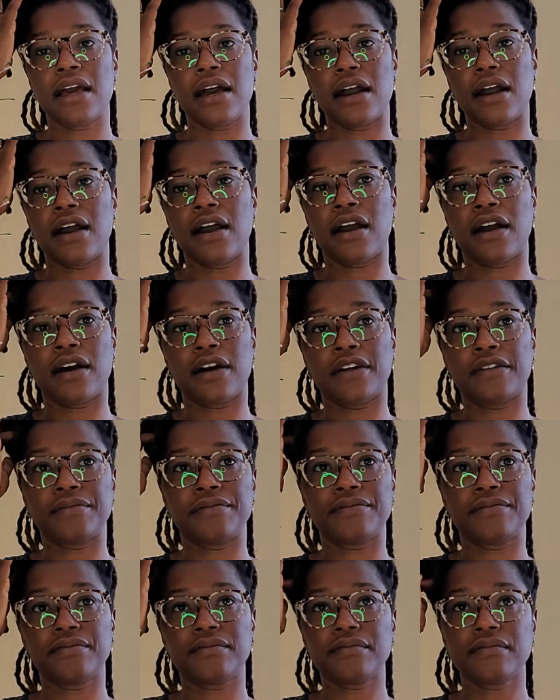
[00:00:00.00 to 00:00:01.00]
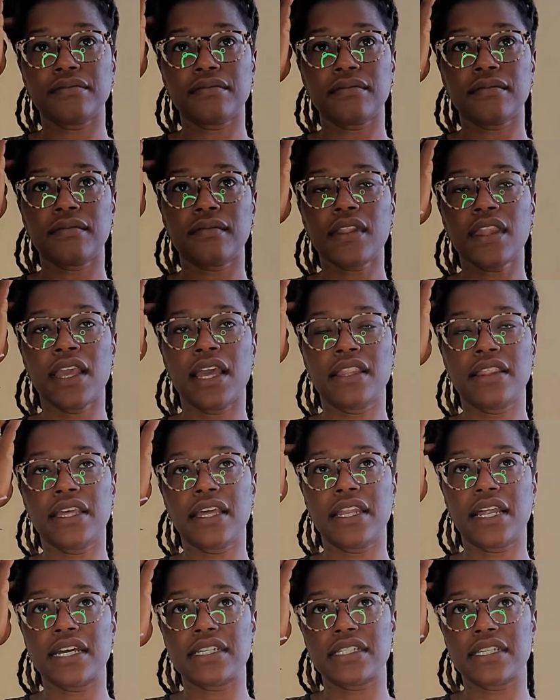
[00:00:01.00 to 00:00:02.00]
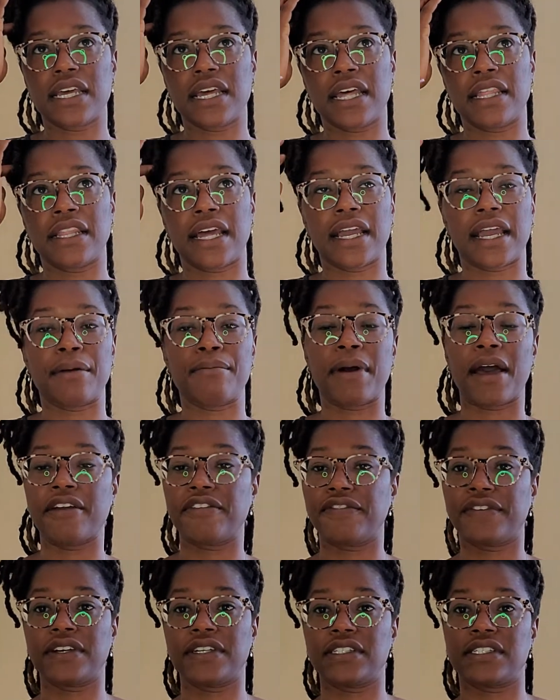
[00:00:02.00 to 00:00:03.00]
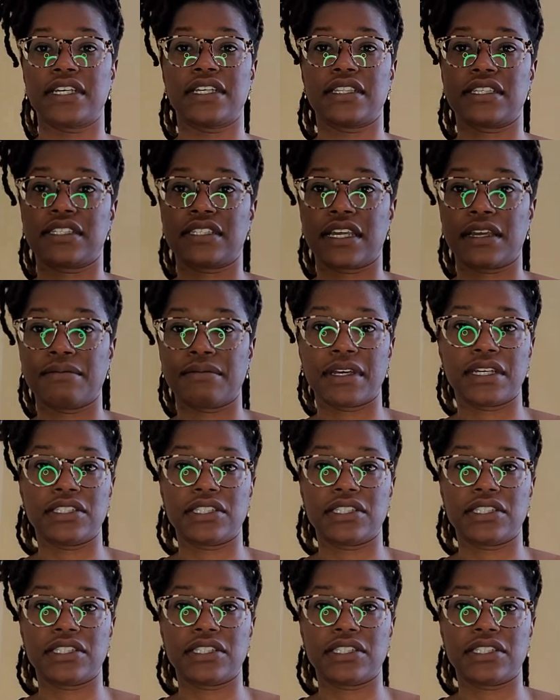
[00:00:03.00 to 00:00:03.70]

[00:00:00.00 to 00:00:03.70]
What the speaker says: And then I said, and my friend said the same thing.